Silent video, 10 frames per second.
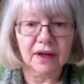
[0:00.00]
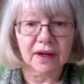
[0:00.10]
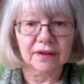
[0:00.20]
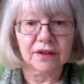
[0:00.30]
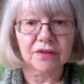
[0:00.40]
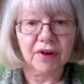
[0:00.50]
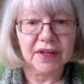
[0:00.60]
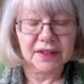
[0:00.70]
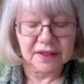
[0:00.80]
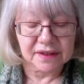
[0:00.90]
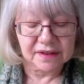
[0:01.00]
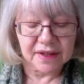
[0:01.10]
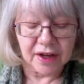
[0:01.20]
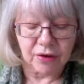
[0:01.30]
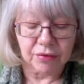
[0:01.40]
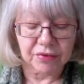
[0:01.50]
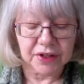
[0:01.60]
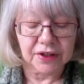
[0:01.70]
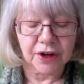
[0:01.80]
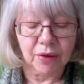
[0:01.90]
And Lorraine herself,
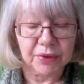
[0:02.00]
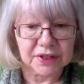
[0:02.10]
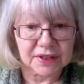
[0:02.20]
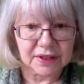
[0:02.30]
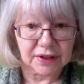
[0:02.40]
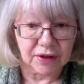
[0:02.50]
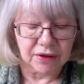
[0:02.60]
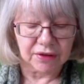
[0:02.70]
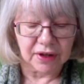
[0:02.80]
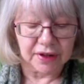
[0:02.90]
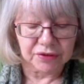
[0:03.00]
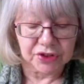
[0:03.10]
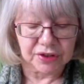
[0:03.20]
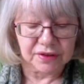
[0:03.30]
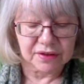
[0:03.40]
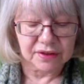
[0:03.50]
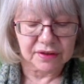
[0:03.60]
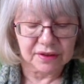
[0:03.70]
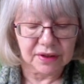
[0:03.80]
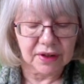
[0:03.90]
in commenting on Life
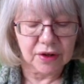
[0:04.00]
Chances,